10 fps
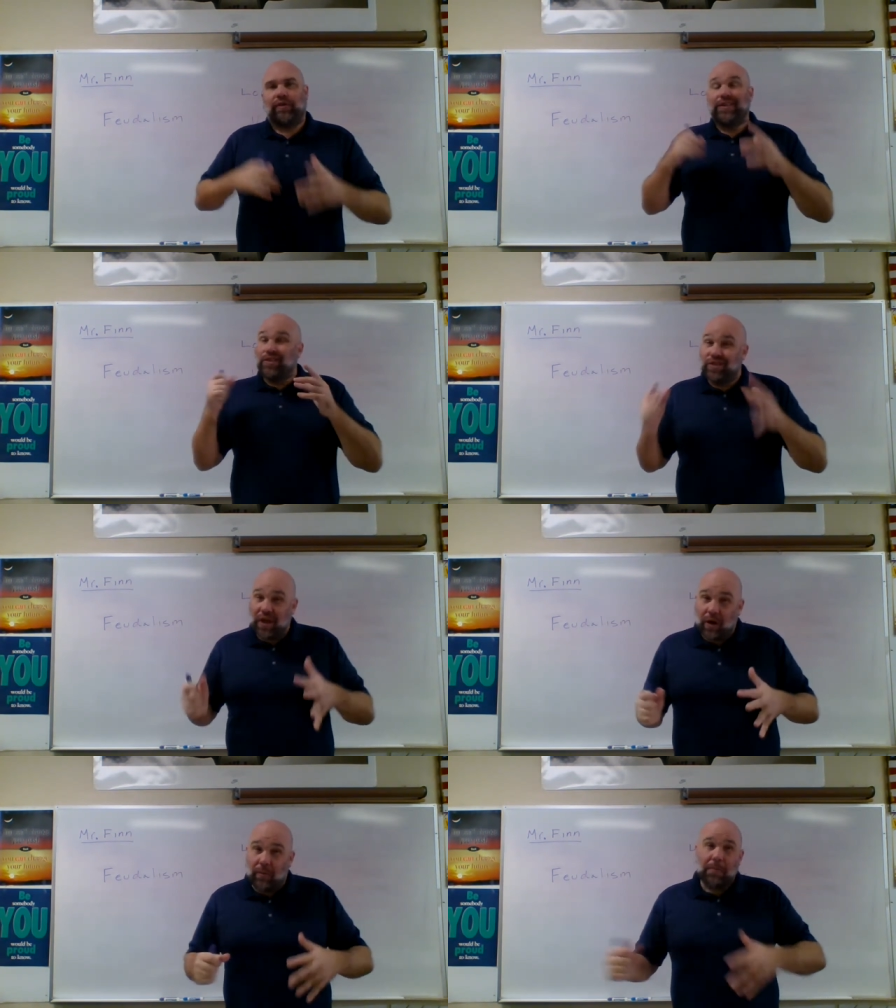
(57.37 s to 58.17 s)
And
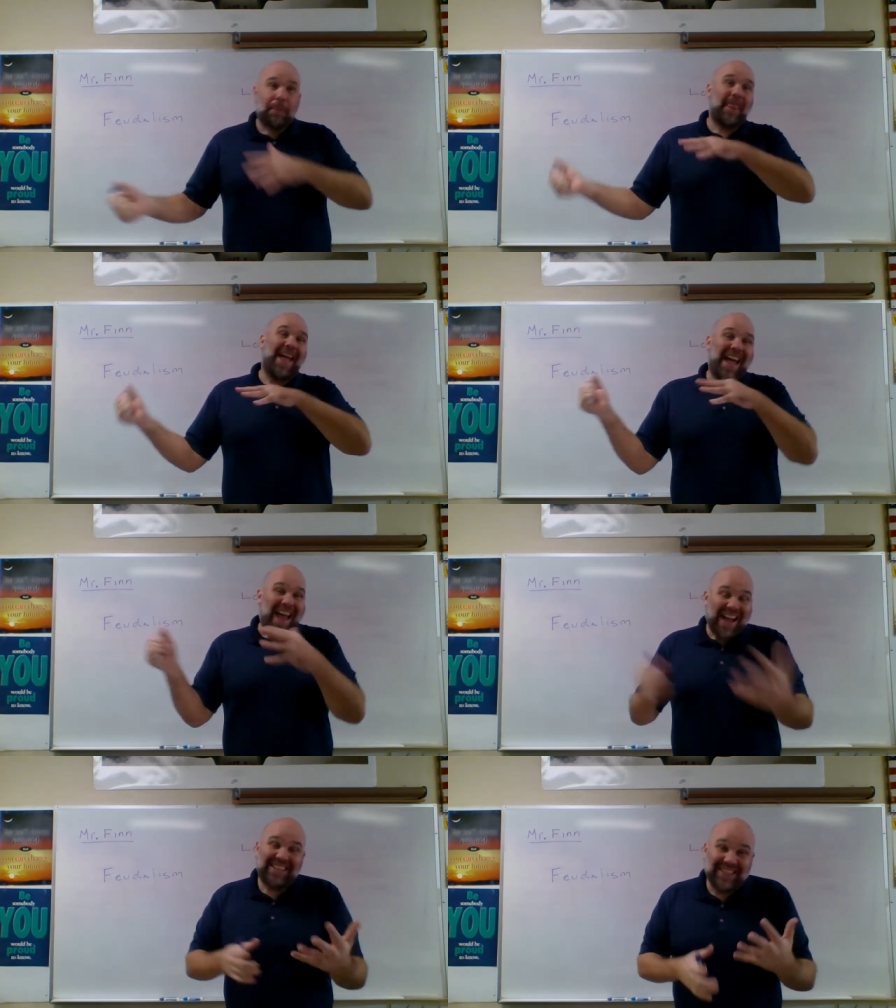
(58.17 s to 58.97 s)
so,
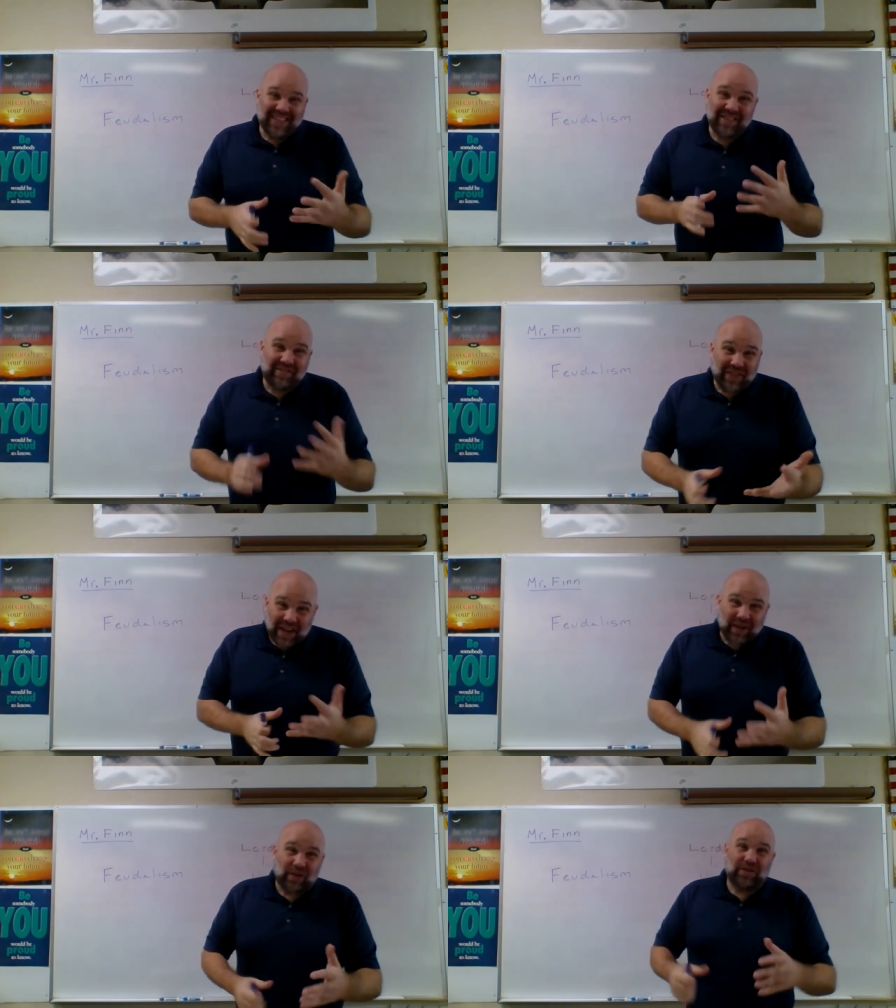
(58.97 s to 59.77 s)
as these
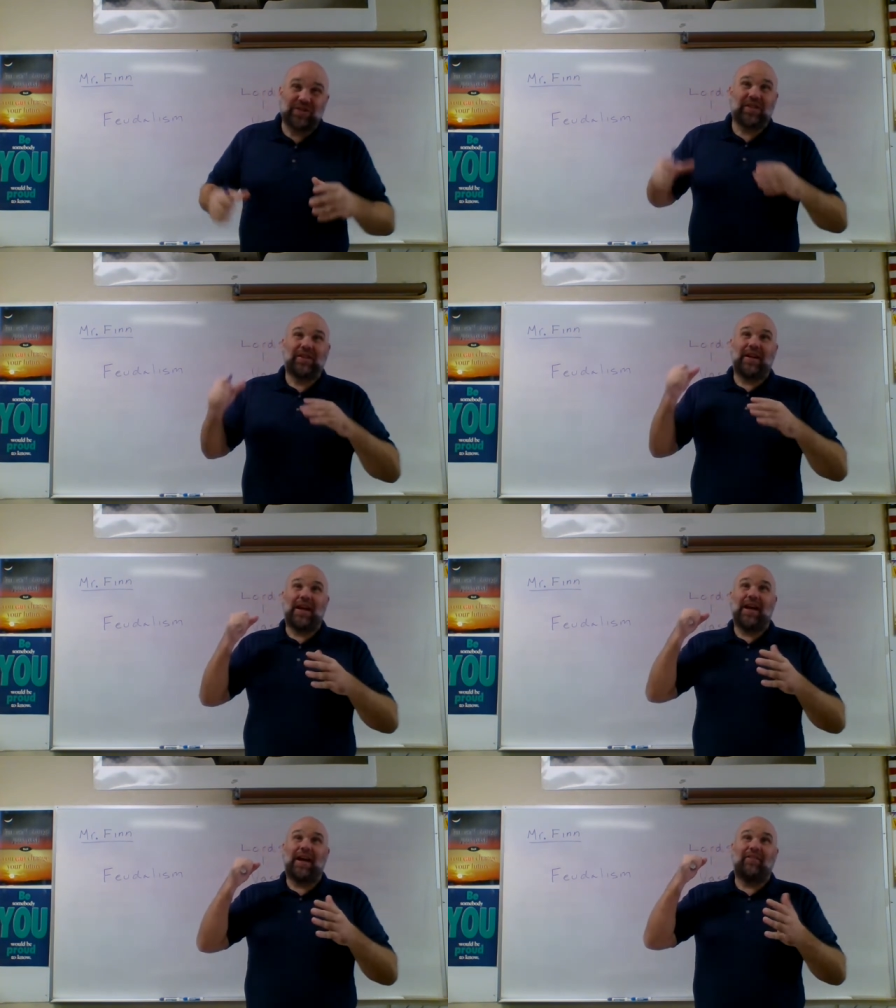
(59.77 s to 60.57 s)
invaders
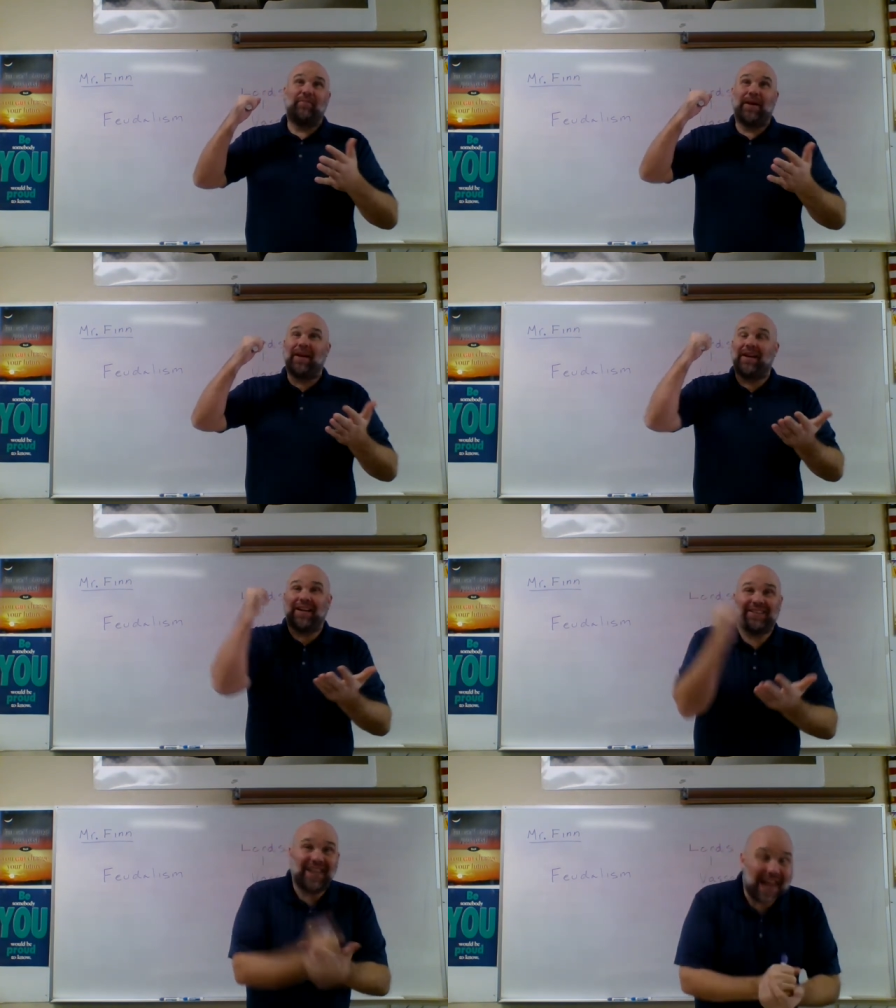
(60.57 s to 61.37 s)
have been
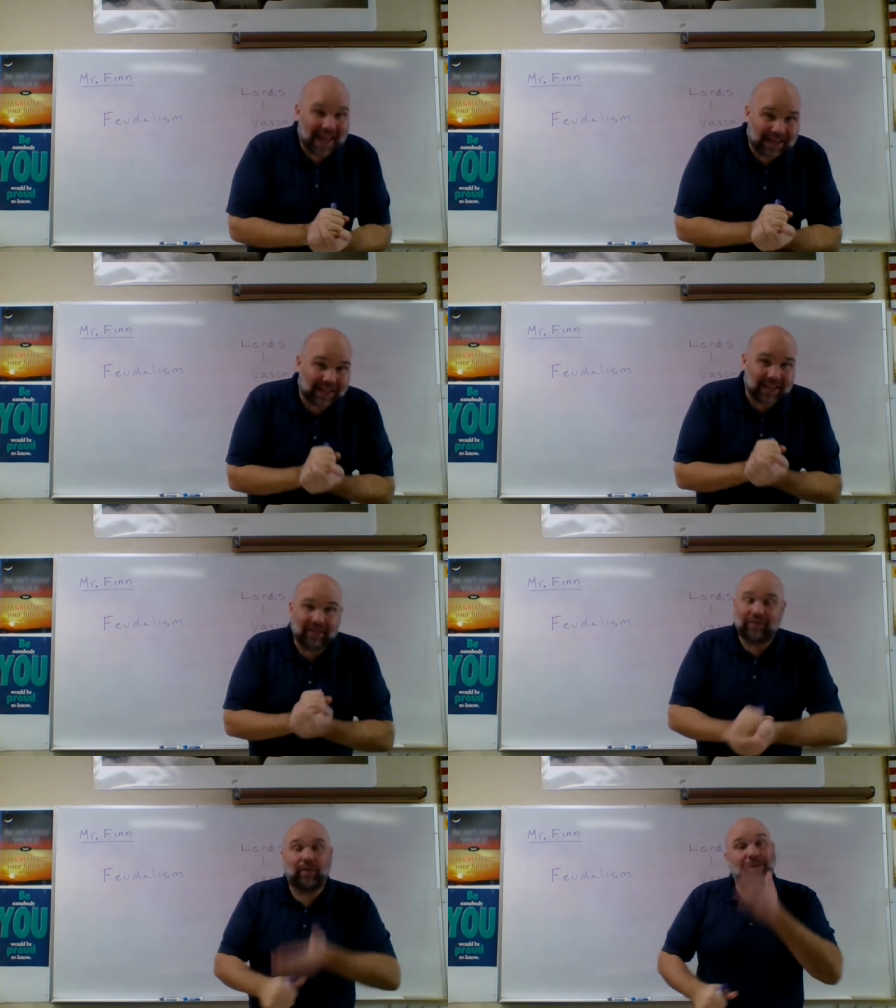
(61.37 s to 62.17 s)
attacking
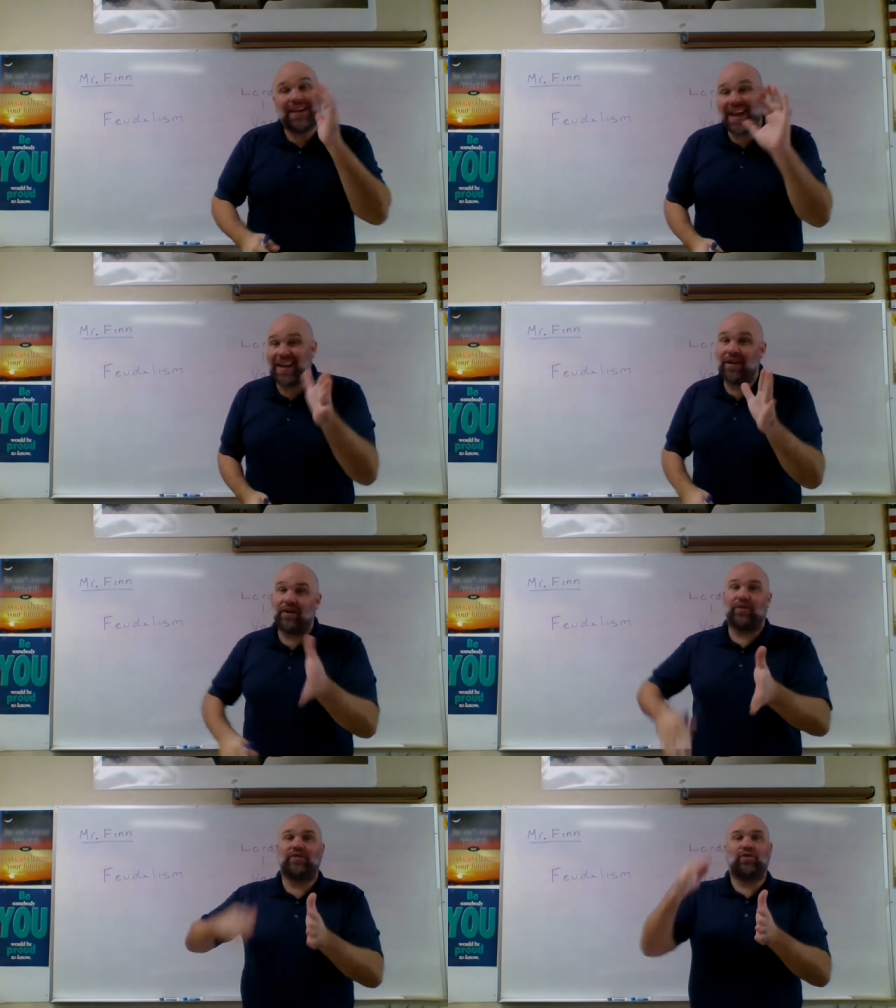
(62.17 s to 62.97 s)
from the
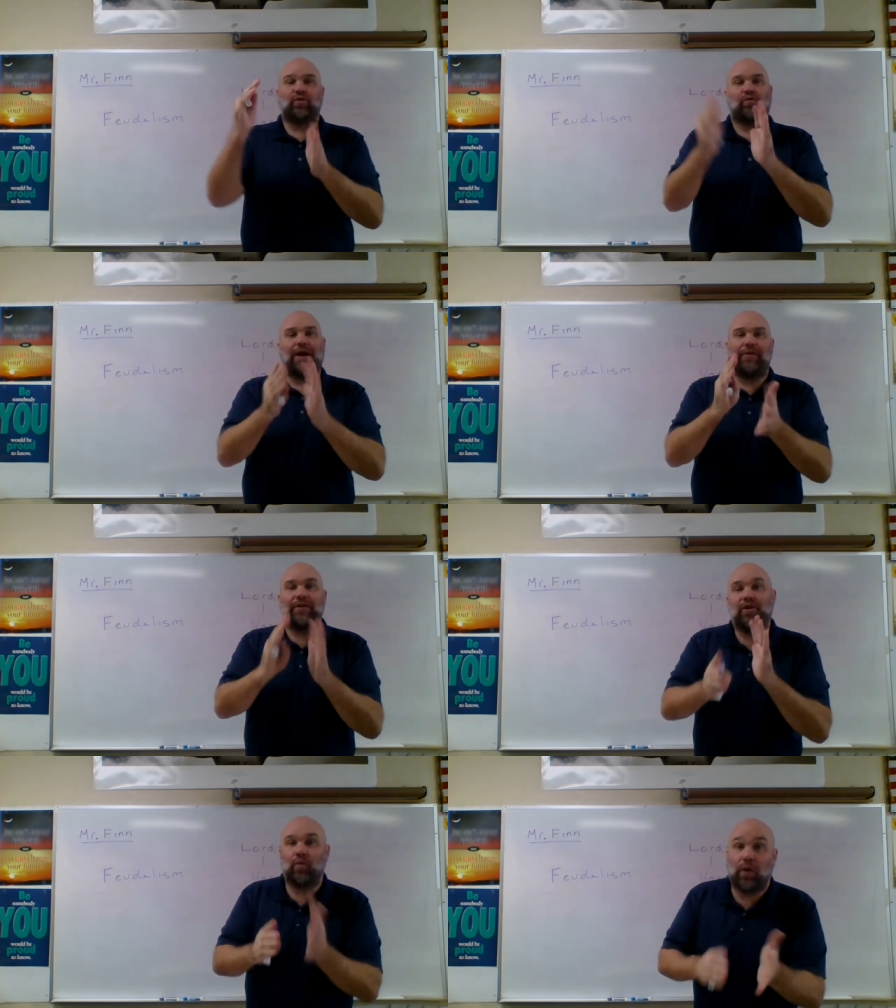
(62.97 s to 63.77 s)
800s to around the
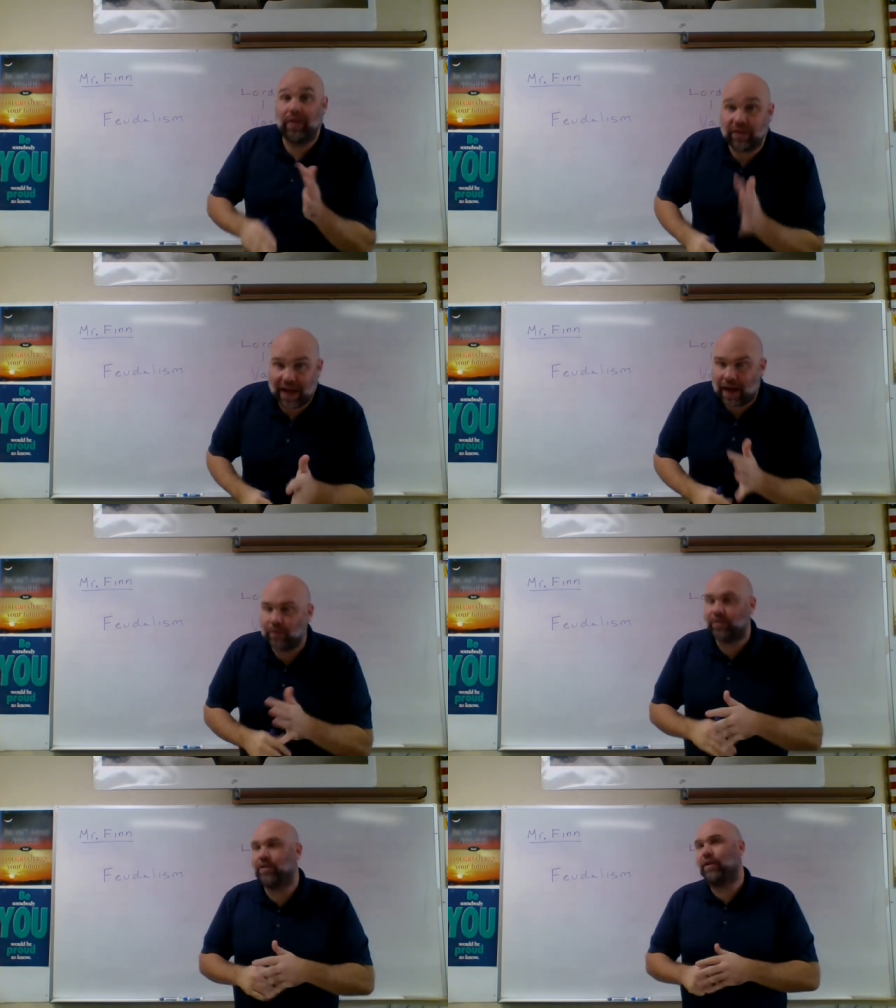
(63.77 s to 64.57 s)
year
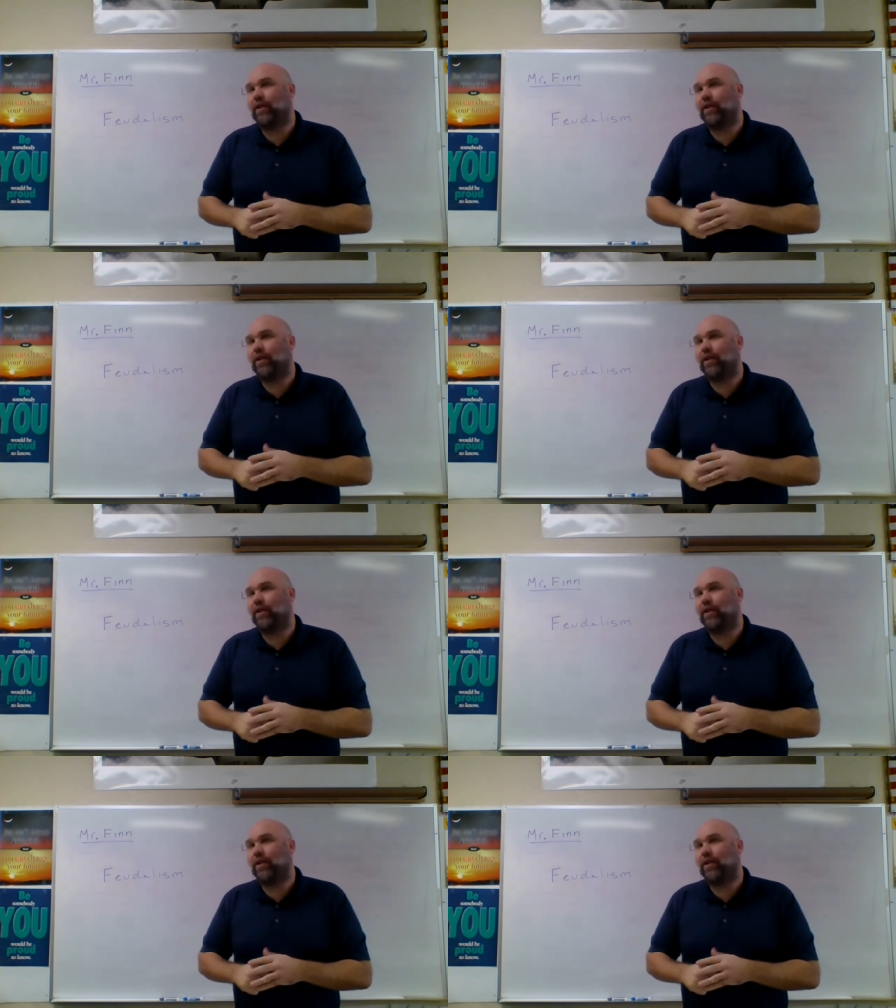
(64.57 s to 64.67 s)
1000,